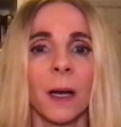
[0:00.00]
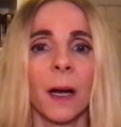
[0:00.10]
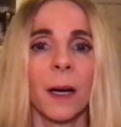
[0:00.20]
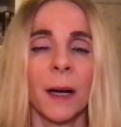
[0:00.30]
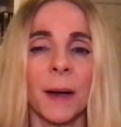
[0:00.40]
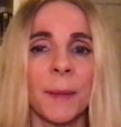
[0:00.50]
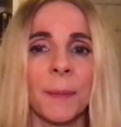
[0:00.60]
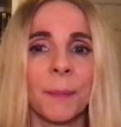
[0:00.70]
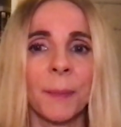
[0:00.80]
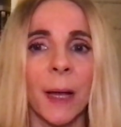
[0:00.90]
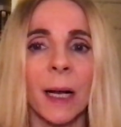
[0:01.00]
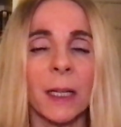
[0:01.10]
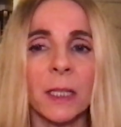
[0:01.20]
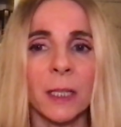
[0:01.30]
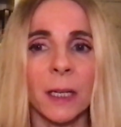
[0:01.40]
um,
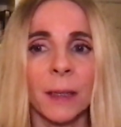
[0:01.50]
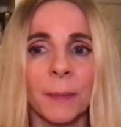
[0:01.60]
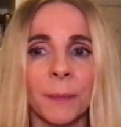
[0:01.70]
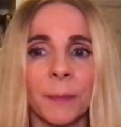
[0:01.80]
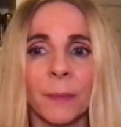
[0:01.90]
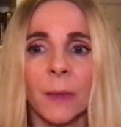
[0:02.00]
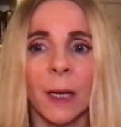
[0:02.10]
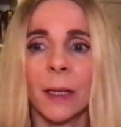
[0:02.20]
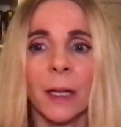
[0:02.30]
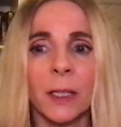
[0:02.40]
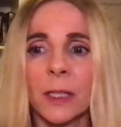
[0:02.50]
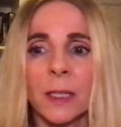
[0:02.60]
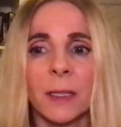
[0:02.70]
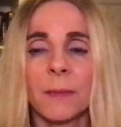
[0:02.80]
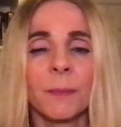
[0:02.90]
and um, and I
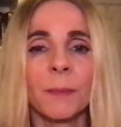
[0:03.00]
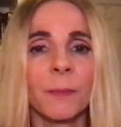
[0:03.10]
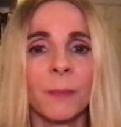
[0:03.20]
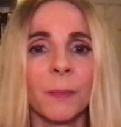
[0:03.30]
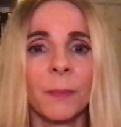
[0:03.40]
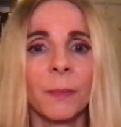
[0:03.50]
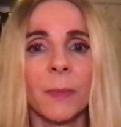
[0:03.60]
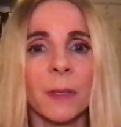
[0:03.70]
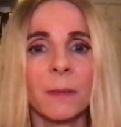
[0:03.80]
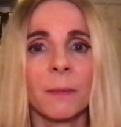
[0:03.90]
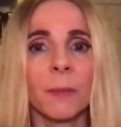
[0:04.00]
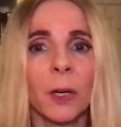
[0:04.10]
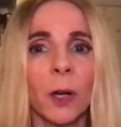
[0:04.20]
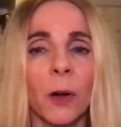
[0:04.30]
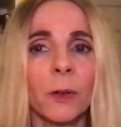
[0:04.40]
just
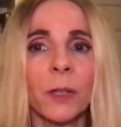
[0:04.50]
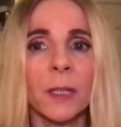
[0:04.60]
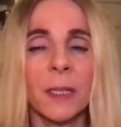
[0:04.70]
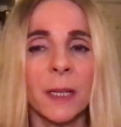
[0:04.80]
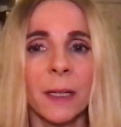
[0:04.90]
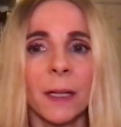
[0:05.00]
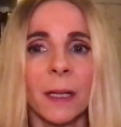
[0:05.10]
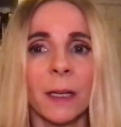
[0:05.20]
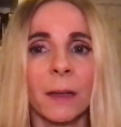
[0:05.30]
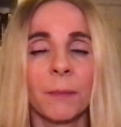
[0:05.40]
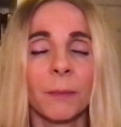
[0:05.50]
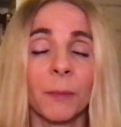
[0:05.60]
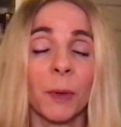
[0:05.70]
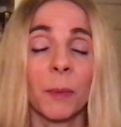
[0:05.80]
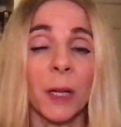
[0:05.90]
God just suddenly,
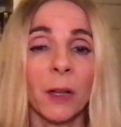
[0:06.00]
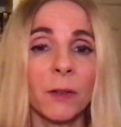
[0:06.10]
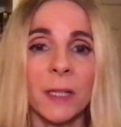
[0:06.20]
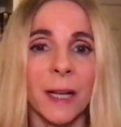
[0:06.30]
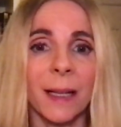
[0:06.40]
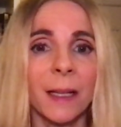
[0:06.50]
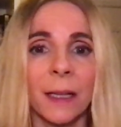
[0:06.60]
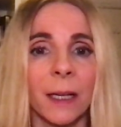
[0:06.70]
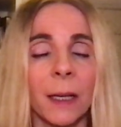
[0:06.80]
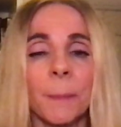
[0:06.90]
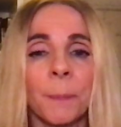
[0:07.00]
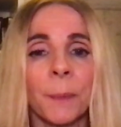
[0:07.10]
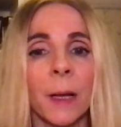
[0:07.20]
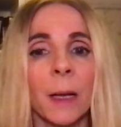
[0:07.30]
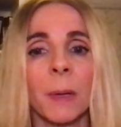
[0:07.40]
I mean not suddenly,
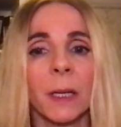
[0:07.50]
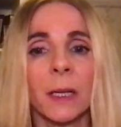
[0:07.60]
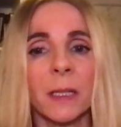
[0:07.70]
but He